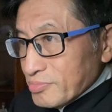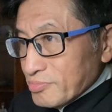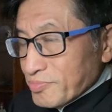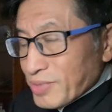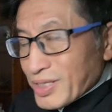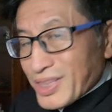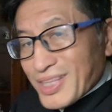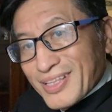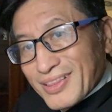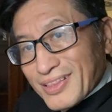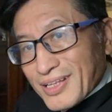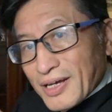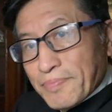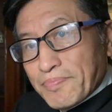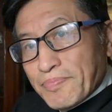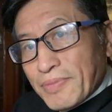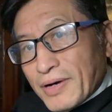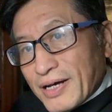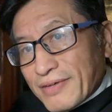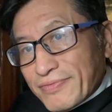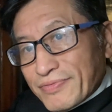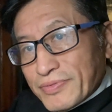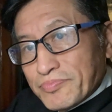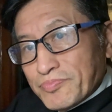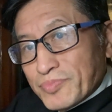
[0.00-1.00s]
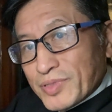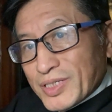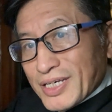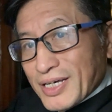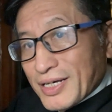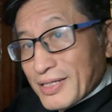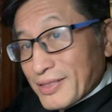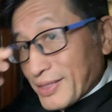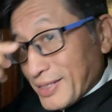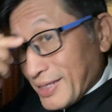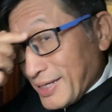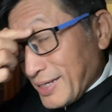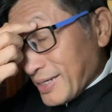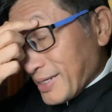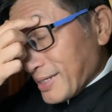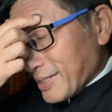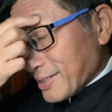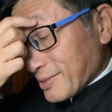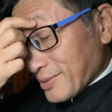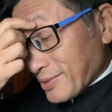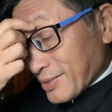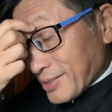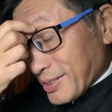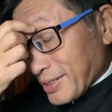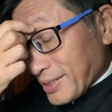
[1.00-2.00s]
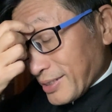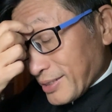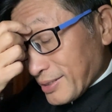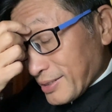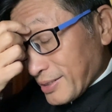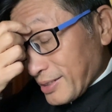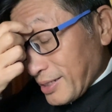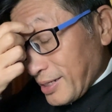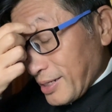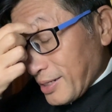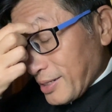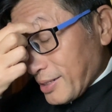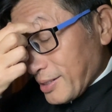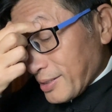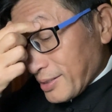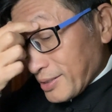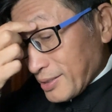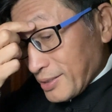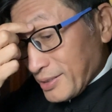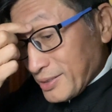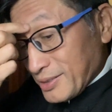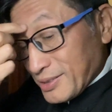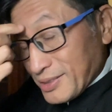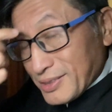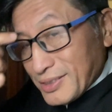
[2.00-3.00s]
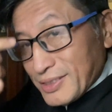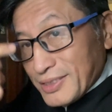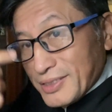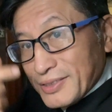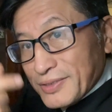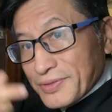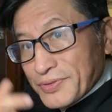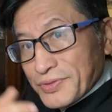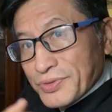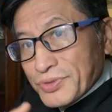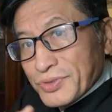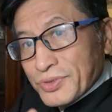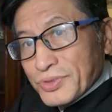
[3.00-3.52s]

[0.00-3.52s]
But then above and beyond that, okay, let's see.